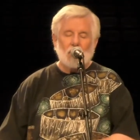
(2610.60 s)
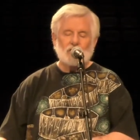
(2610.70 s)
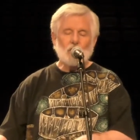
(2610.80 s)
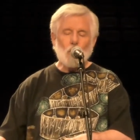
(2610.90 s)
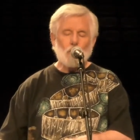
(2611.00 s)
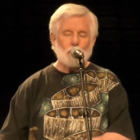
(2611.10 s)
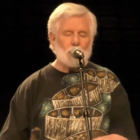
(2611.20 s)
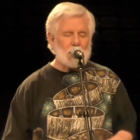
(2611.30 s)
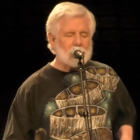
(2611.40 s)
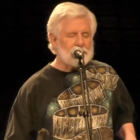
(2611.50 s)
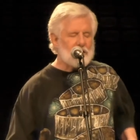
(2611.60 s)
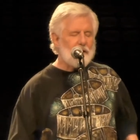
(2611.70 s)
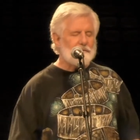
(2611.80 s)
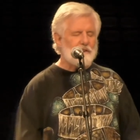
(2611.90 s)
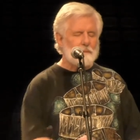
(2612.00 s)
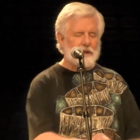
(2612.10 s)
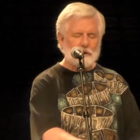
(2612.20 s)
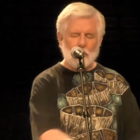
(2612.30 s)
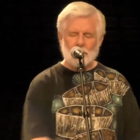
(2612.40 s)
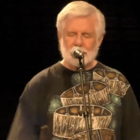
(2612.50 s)
So free yourself from the
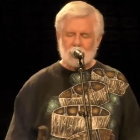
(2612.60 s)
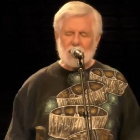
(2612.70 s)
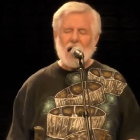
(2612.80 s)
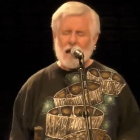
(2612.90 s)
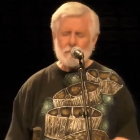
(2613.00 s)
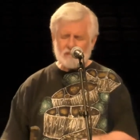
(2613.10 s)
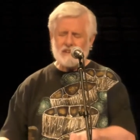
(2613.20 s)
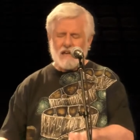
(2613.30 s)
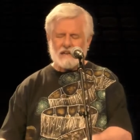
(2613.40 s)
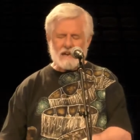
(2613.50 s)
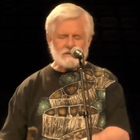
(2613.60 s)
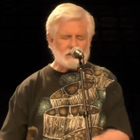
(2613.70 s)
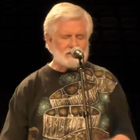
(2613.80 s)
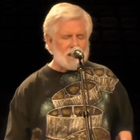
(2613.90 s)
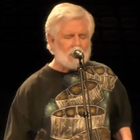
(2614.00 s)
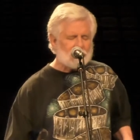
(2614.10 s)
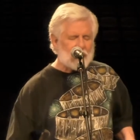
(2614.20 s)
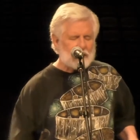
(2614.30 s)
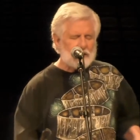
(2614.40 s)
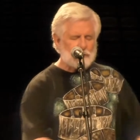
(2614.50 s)
northern climes, get yourself
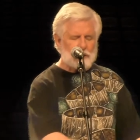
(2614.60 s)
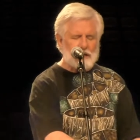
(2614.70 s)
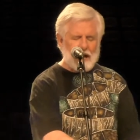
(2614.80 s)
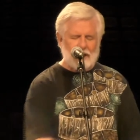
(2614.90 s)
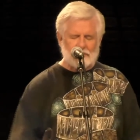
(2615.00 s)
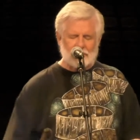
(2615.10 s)
in a Trinidad